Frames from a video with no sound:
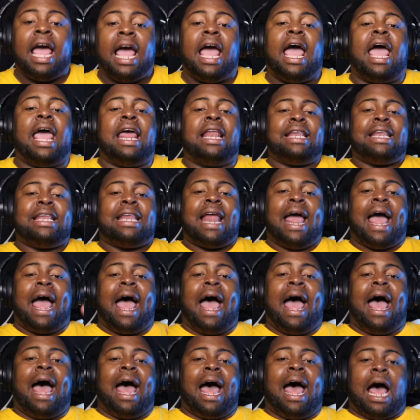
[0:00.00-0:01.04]
And
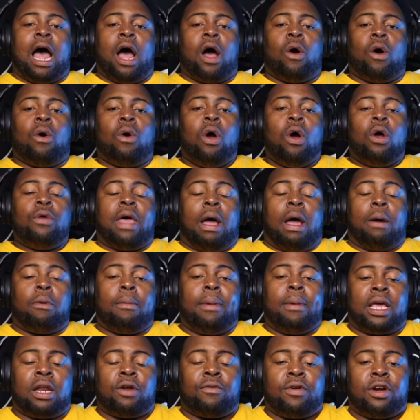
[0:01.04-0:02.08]
now that we're
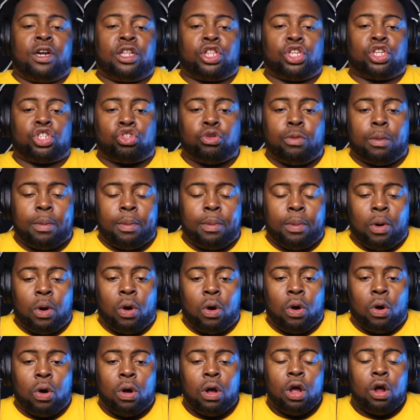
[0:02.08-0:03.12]
making a run at the Super
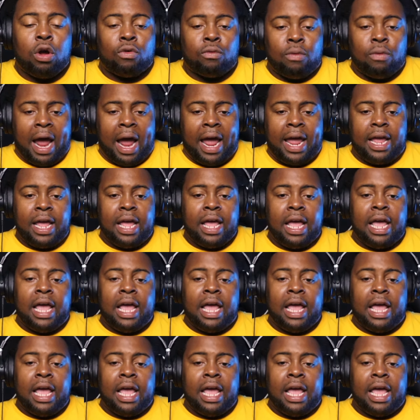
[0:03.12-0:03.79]
Bowl, right?